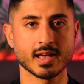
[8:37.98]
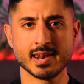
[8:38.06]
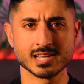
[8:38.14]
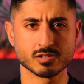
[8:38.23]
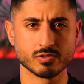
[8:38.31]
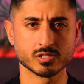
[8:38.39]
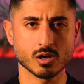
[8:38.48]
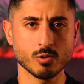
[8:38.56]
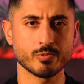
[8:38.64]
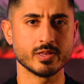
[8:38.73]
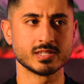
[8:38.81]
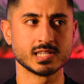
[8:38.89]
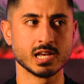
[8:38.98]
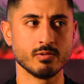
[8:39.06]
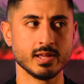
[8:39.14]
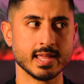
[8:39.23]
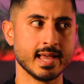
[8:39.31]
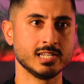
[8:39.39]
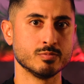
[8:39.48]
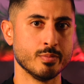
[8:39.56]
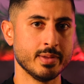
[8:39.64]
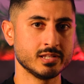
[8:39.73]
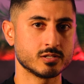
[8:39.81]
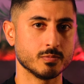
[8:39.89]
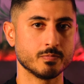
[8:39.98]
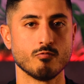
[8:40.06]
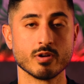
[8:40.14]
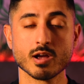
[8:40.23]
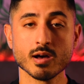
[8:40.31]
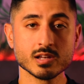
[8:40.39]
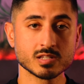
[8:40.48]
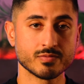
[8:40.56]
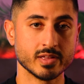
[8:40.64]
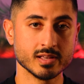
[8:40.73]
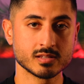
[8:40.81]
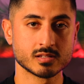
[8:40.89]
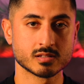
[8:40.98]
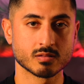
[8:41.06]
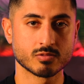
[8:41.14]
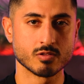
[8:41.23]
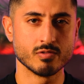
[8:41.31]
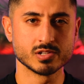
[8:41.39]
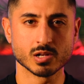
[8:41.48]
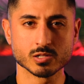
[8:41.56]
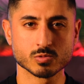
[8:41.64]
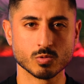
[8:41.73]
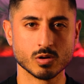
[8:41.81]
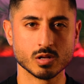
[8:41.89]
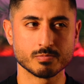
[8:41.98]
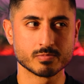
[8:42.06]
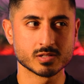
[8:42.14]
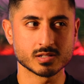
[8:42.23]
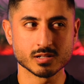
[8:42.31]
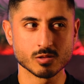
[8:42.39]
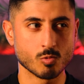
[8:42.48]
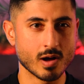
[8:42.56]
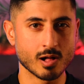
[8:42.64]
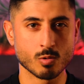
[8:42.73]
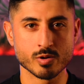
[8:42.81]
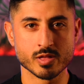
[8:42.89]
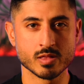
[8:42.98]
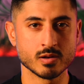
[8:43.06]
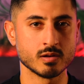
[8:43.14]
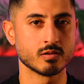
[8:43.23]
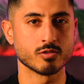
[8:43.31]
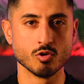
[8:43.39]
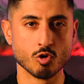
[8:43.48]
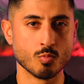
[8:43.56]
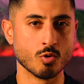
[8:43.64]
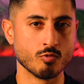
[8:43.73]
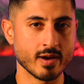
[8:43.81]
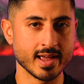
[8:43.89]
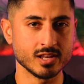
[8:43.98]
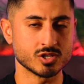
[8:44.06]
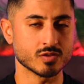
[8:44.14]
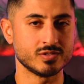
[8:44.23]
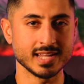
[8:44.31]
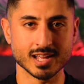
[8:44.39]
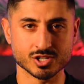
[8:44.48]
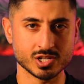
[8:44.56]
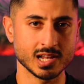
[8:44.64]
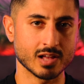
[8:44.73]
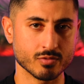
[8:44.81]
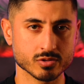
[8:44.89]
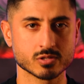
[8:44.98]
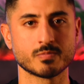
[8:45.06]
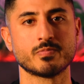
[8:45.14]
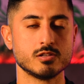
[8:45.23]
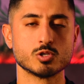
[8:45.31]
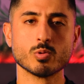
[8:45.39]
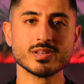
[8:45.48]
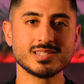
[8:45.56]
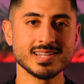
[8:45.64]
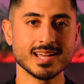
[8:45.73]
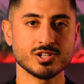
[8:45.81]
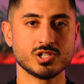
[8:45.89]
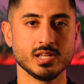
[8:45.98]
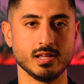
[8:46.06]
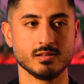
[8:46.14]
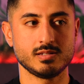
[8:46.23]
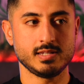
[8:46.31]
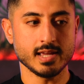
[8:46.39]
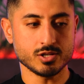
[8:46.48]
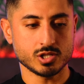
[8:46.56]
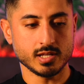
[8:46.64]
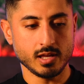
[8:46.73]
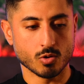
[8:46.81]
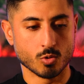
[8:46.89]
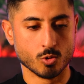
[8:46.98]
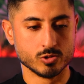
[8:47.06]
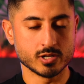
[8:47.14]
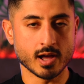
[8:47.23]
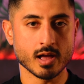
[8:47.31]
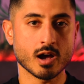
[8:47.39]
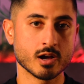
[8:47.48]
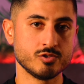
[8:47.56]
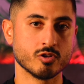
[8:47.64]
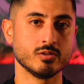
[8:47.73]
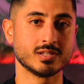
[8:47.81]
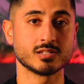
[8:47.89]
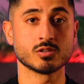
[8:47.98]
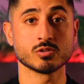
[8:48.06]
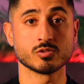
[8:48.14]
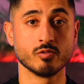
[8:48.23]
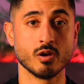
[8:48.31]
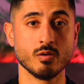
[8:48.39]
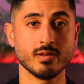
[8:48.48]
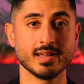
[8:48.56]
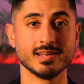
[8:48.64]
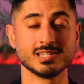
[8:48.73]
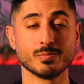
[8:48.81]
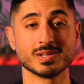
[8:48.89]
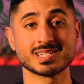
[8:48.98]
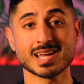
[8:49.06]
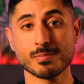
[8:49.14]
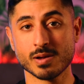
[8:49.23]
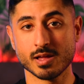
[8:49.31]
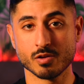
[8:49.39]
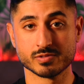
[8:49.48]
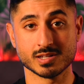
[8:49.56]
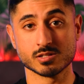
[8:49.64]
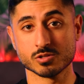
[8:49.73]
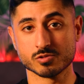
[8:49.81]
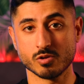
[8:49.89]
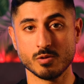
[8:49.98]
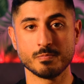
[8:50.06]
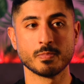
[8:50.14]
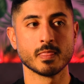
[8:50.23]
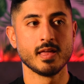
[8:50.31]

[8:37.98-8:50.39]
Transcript: And as a result, this theory gained momentum. Regardless of this, the results were still well within the normal range of DHT levels. So, what is DHT? DHT, or dihydrotestosterone, is a metabolite of testosterone,